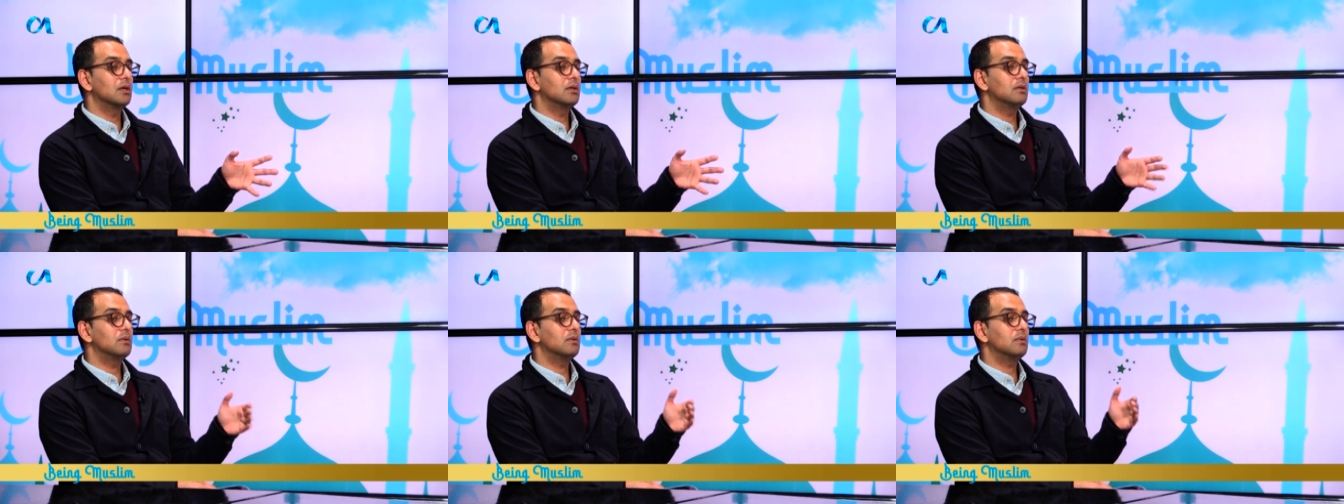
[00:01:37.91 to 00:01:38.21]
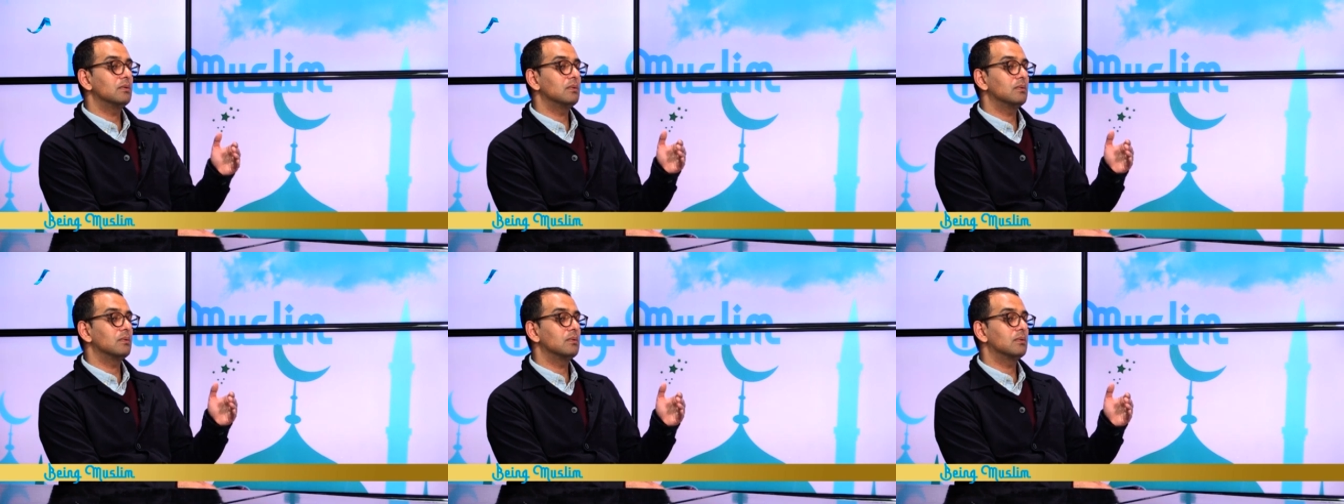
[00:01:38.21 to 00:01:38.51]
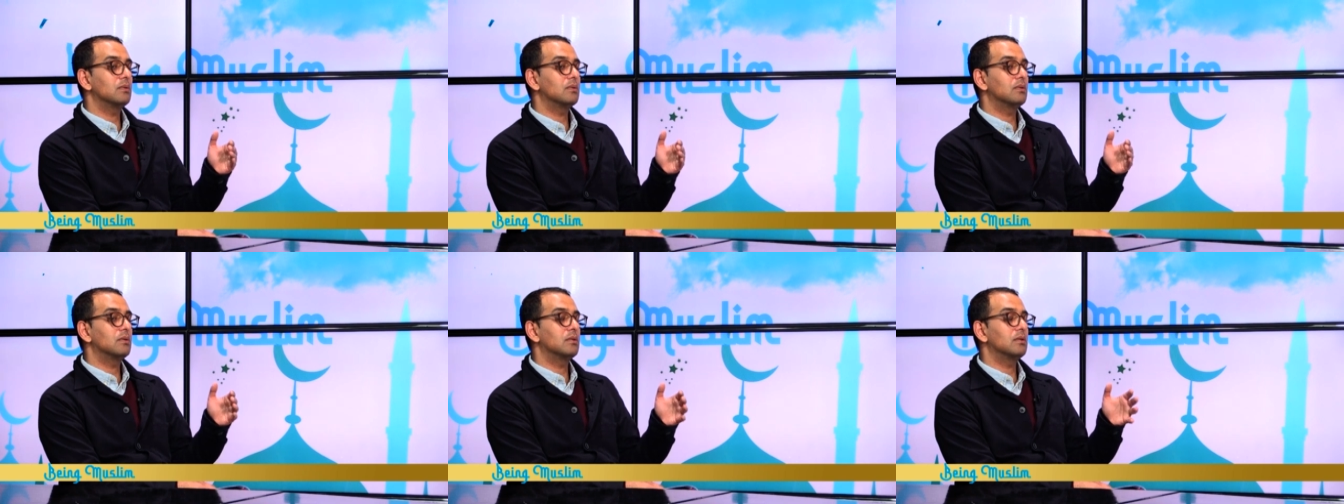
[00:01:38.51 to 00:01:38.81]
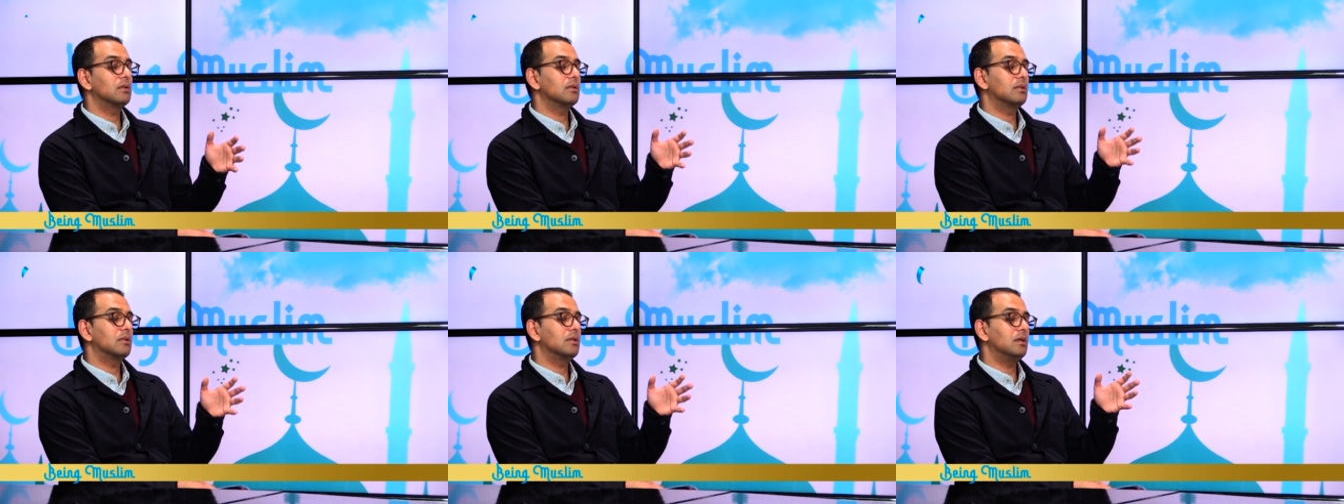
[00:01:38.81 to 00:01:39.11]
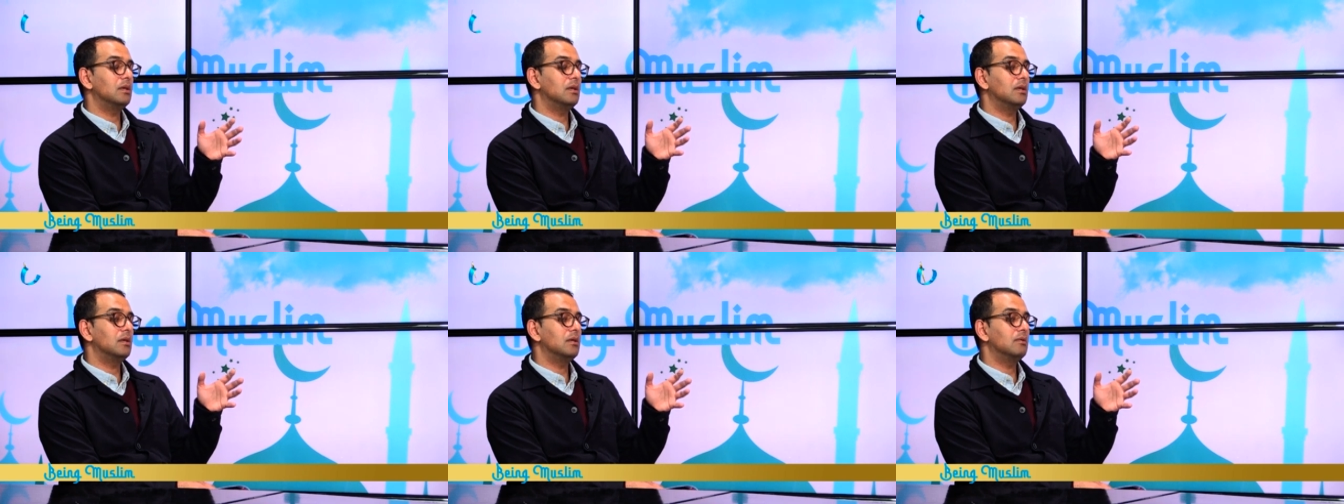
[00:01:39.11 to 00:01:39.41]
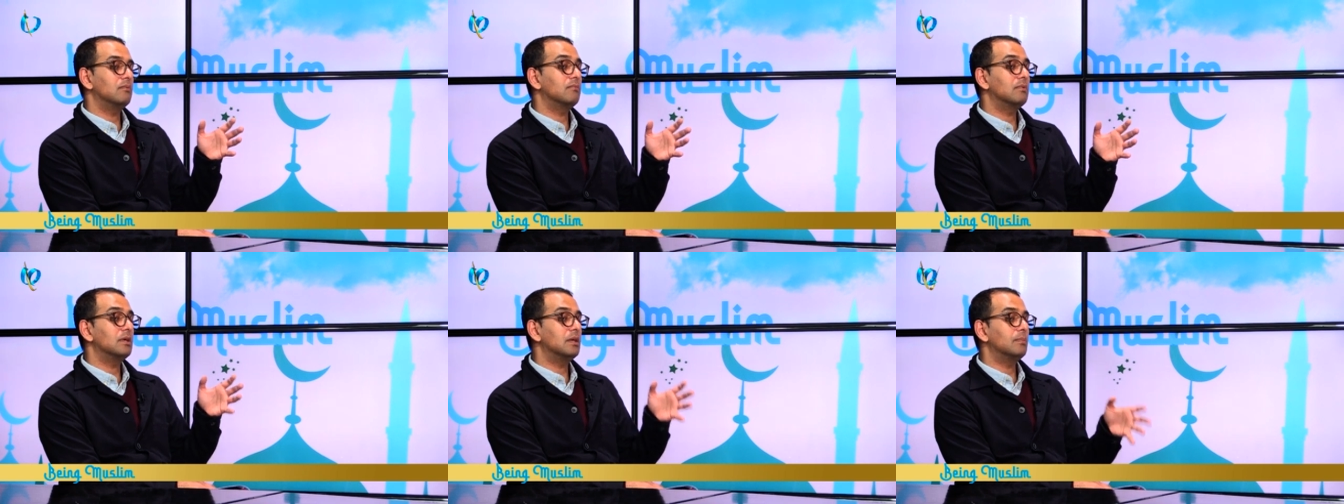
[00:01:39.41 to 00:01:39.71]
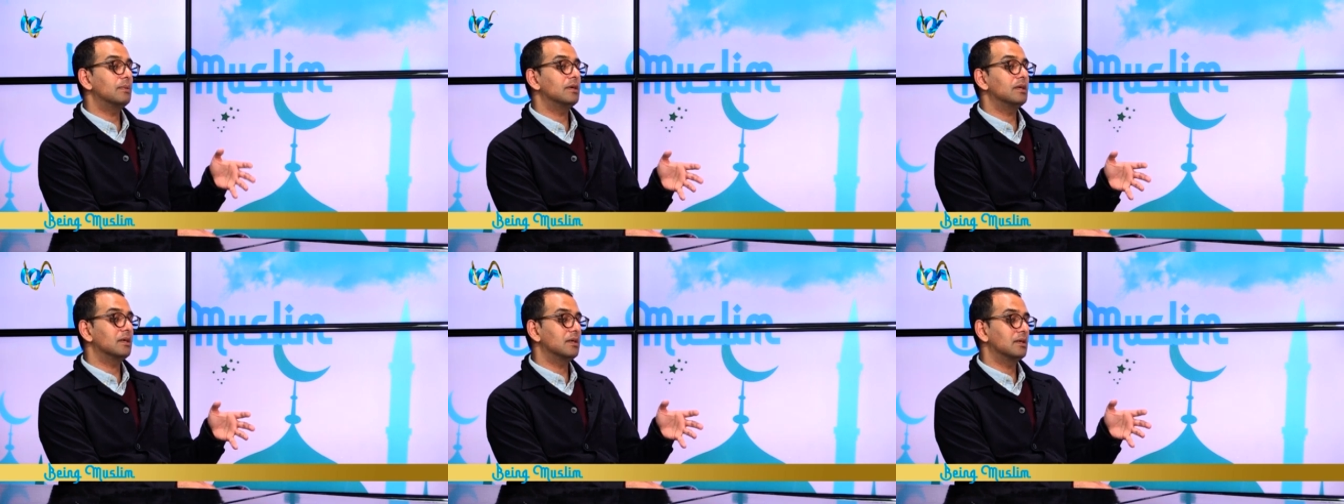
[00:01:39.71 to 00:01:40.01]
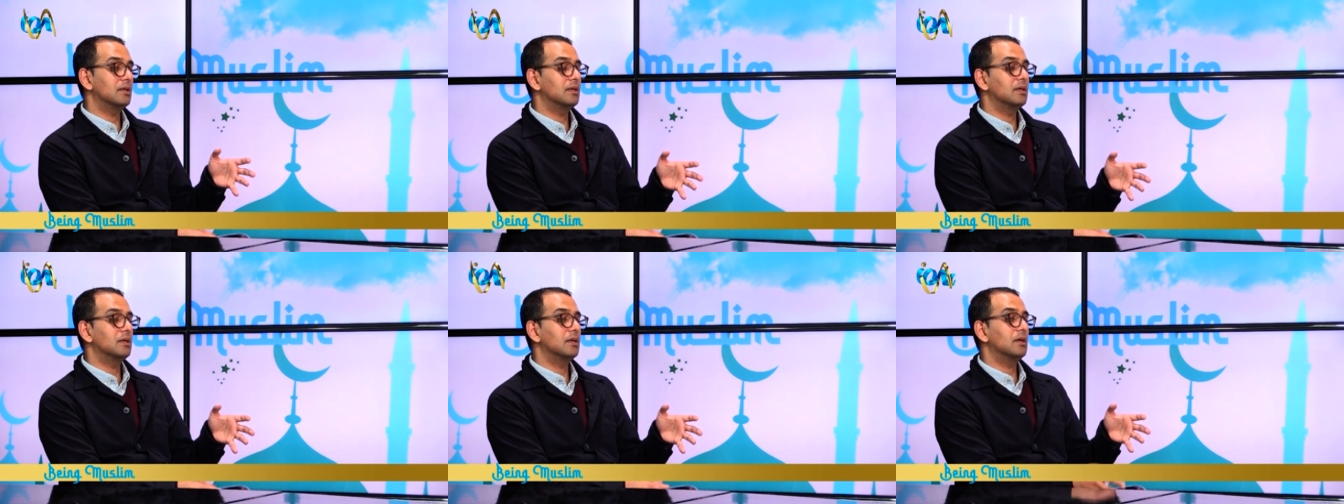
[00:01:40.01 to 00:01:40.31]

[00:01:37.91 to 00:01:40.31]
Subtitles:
RIBA